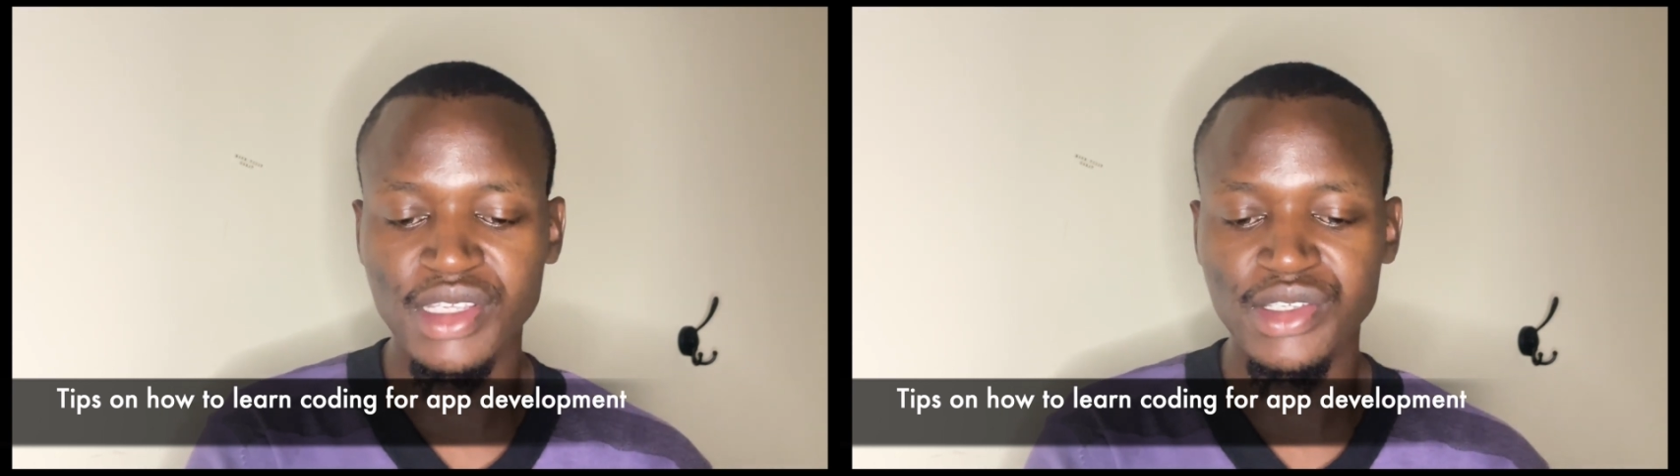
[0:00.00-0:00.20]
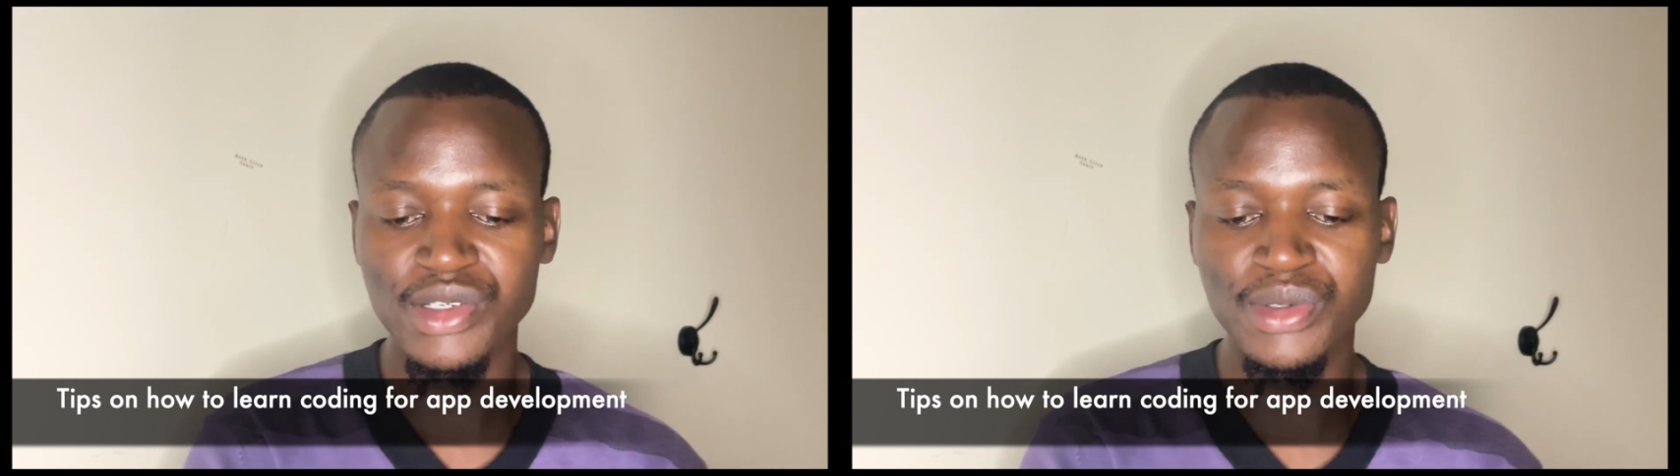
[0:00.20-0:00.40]

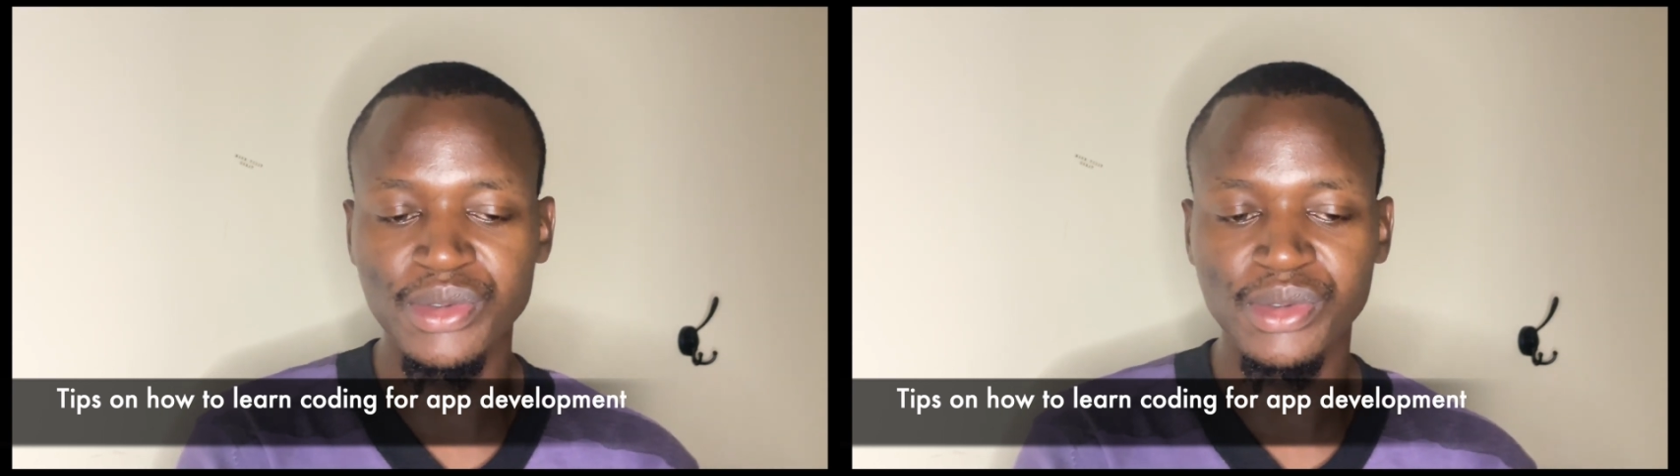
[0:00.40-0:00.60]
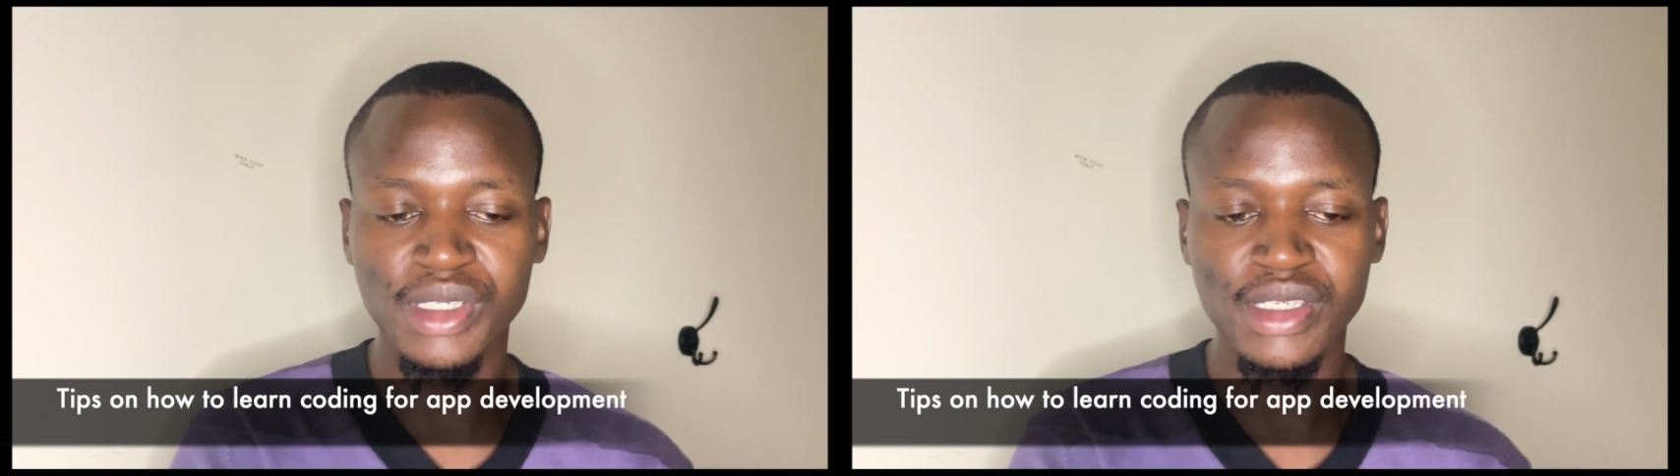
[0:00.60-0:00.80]

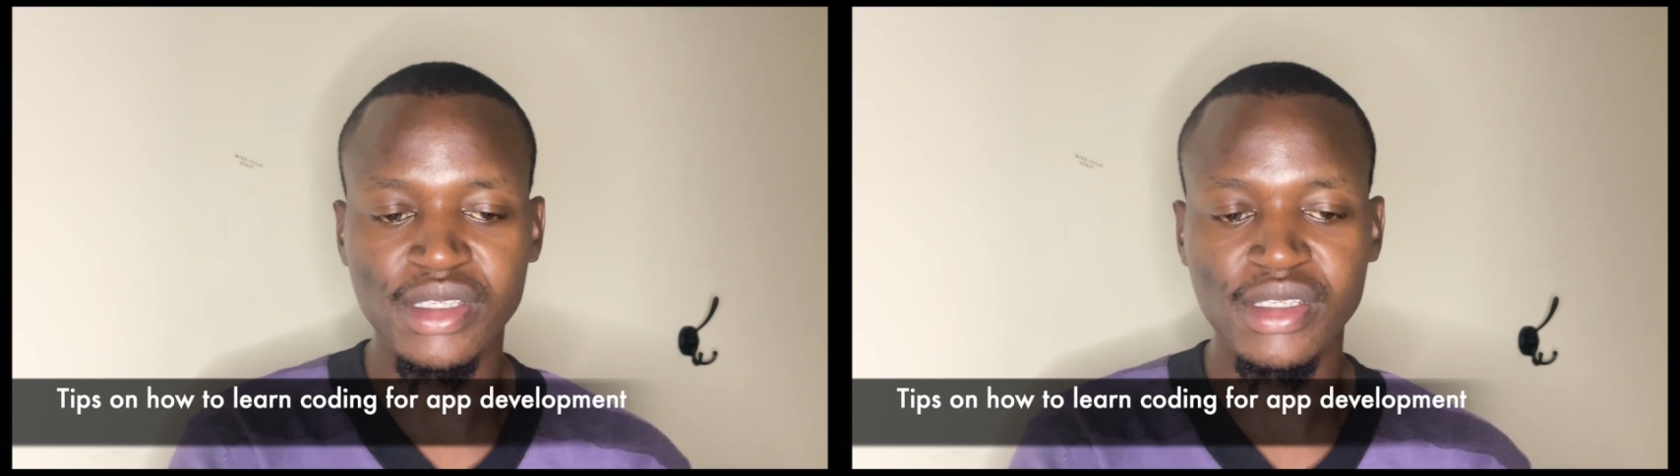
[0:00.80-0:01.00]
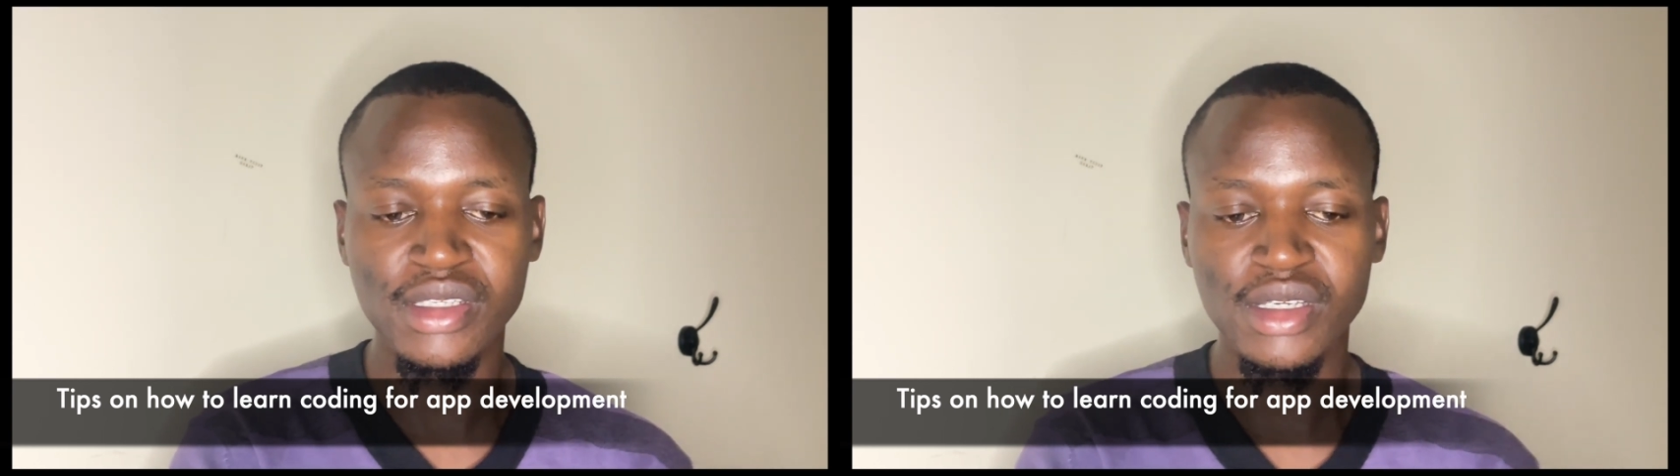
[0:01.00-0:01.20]
you
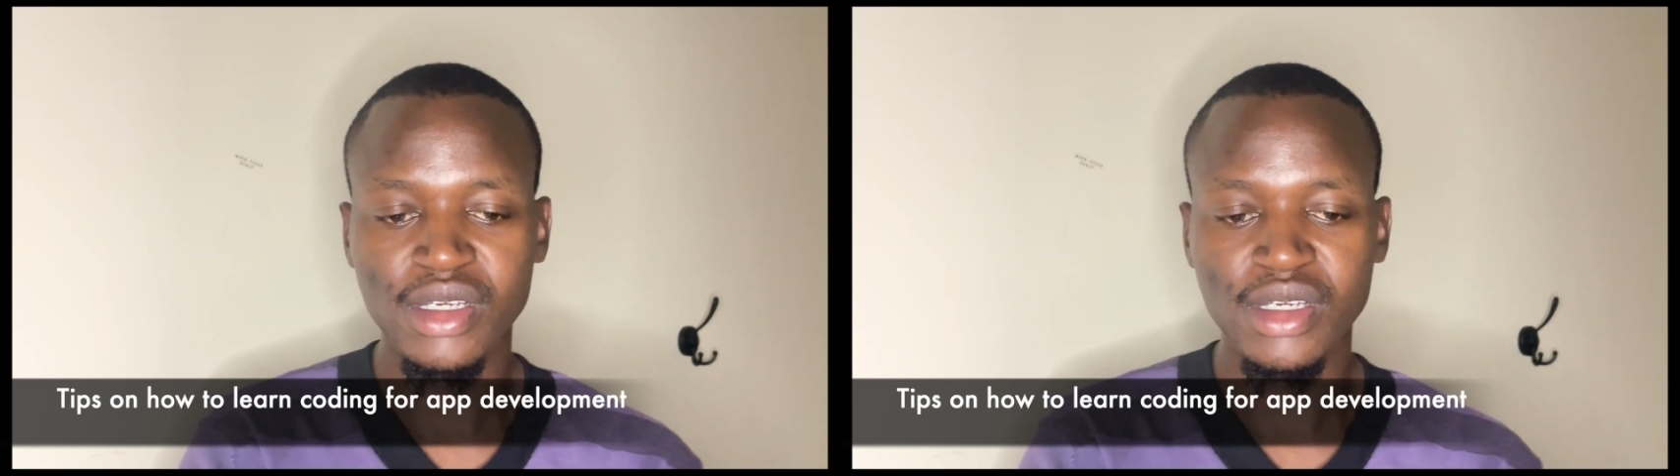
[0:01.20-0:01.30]
is